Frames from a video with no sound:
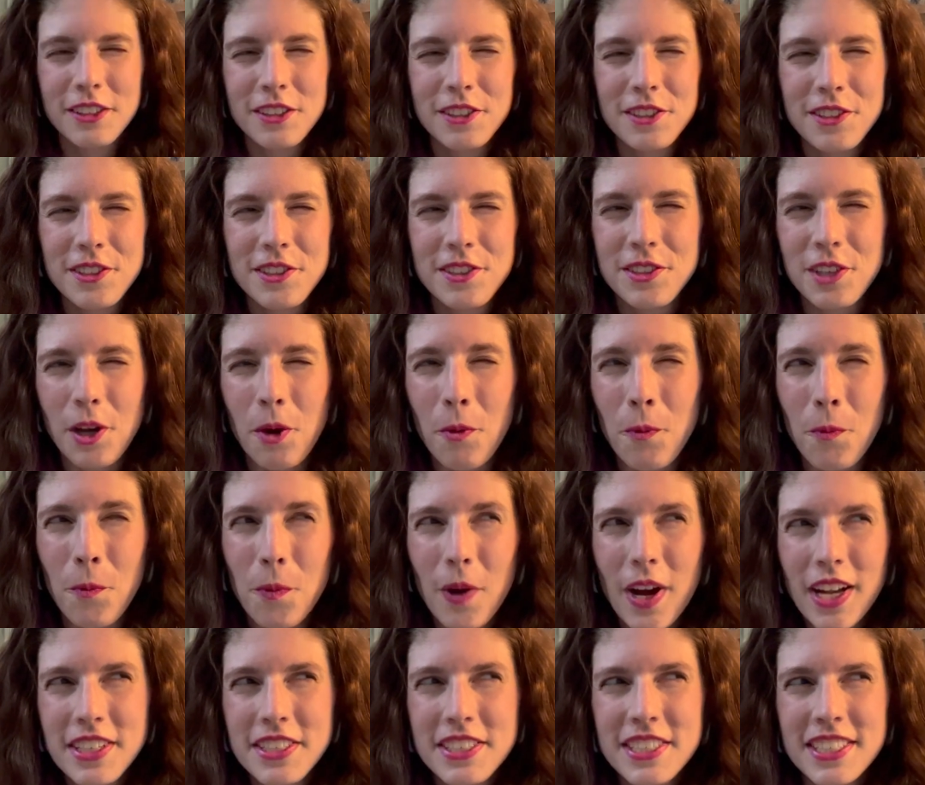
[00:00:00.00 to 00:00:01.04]
So
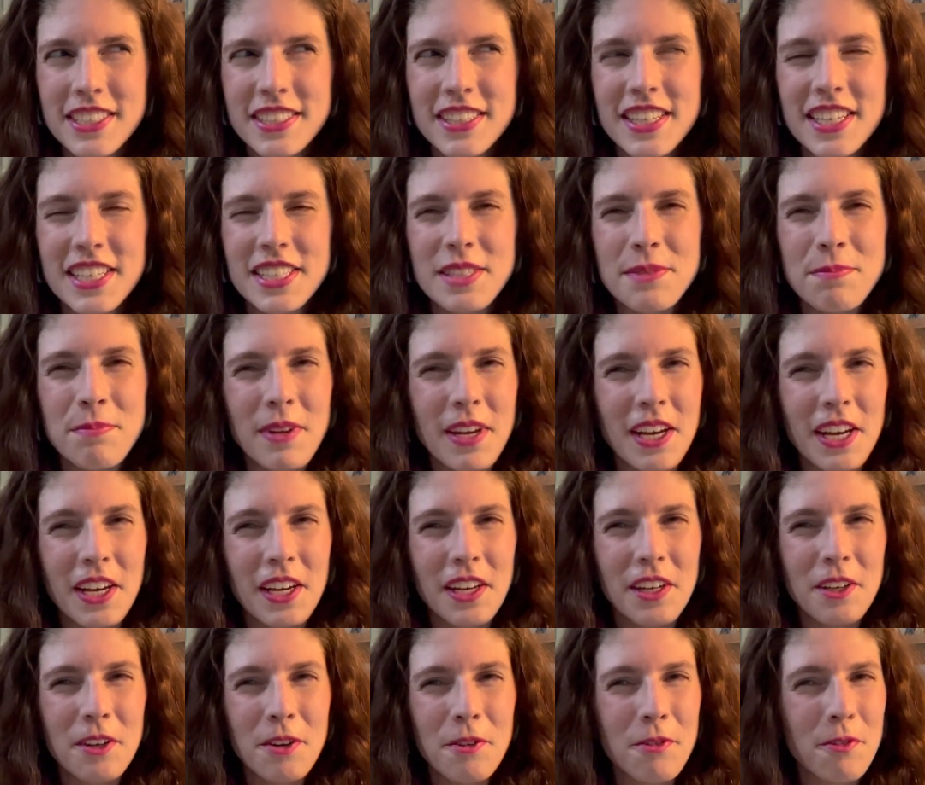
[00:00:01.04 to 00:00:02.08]
what does this
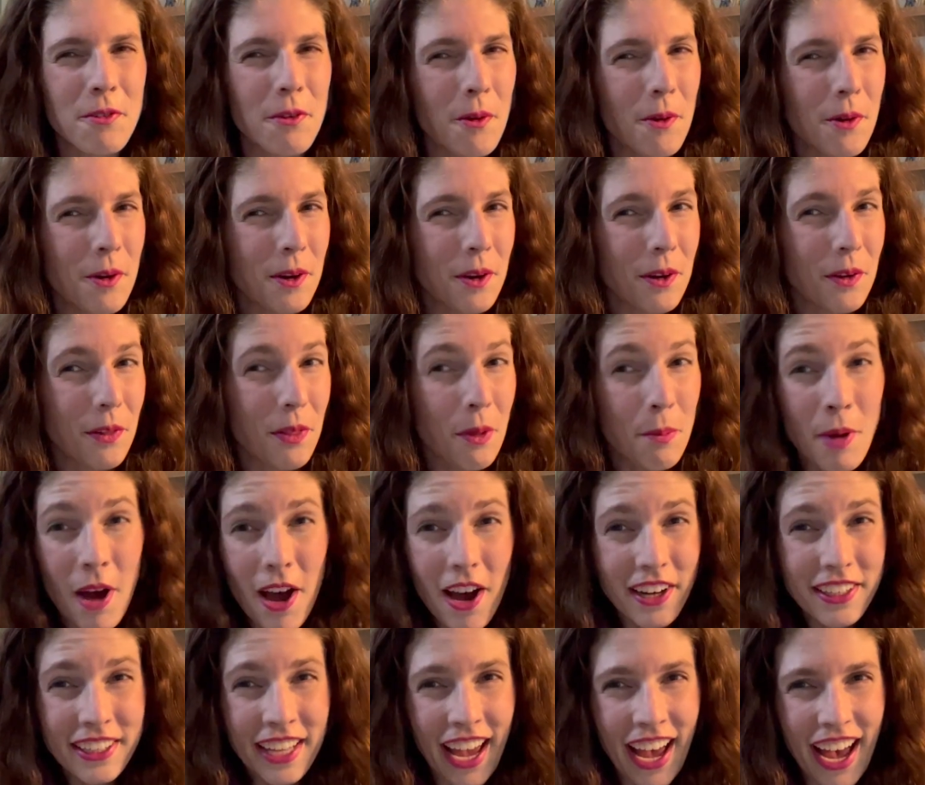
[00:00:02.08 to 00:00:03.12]
mean for the
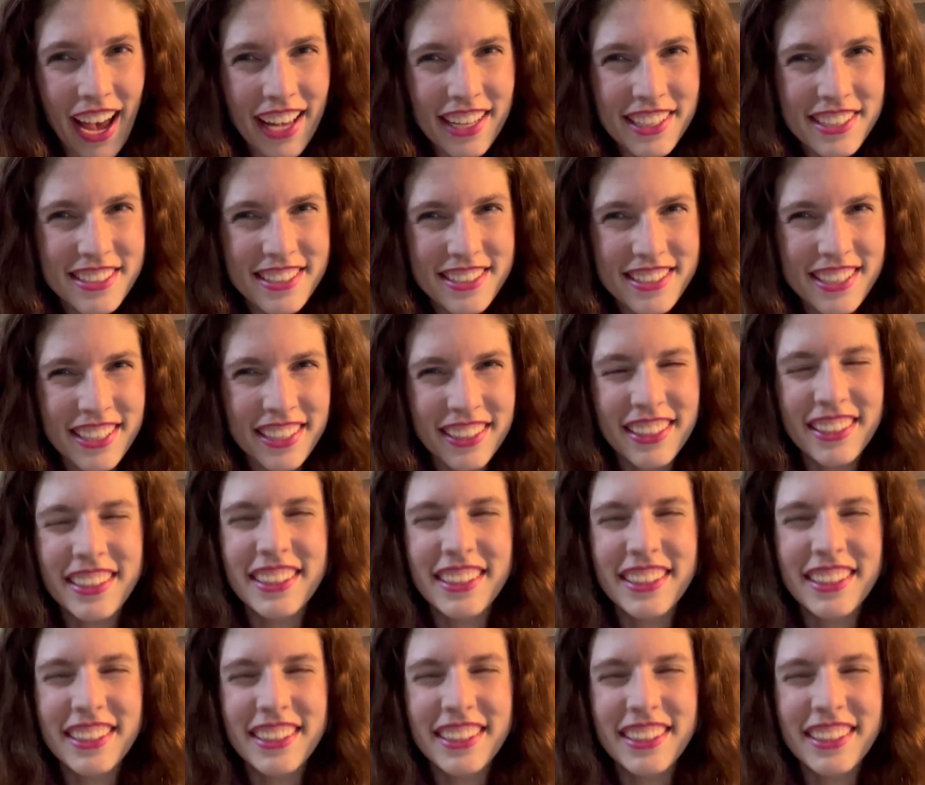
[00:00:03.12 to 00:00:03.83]
podcast?